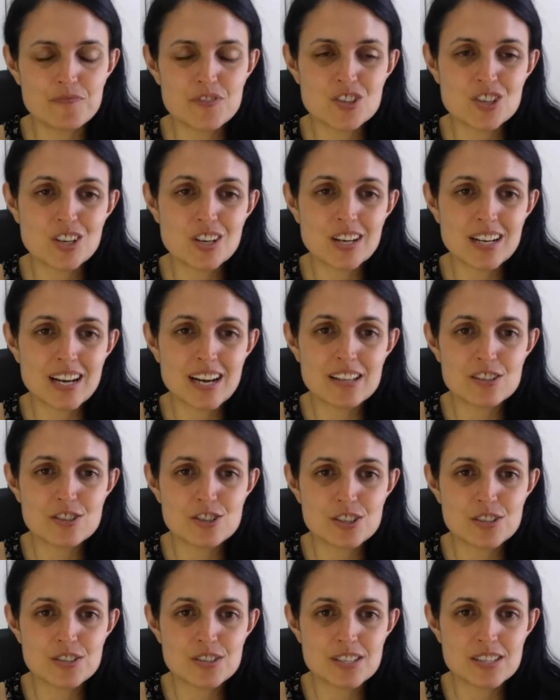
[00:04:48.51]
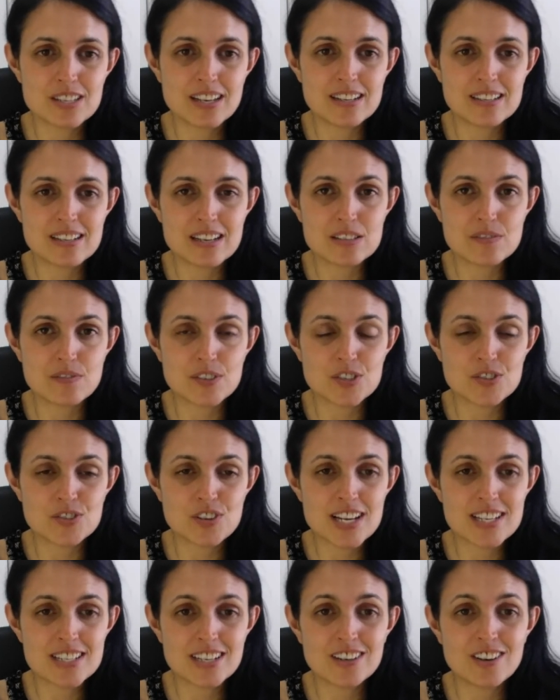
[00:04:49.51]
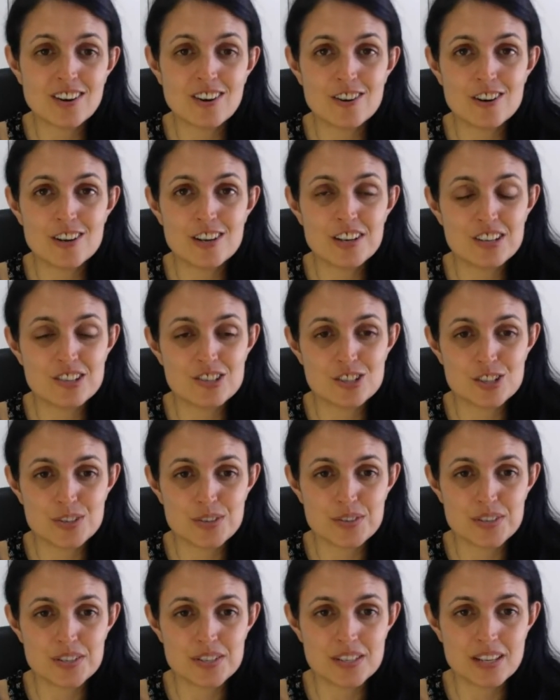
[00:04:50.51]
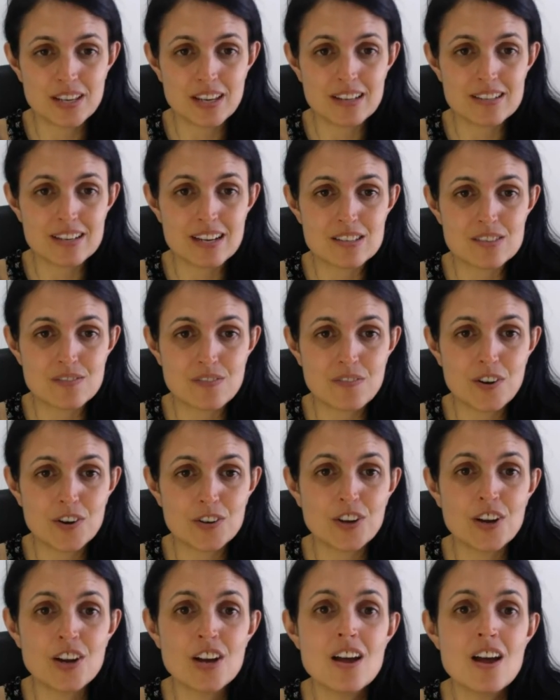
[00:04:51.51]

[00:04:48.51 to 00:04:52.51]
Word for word: So you can either choose to see it as frustrating or you can choose to see it as fun.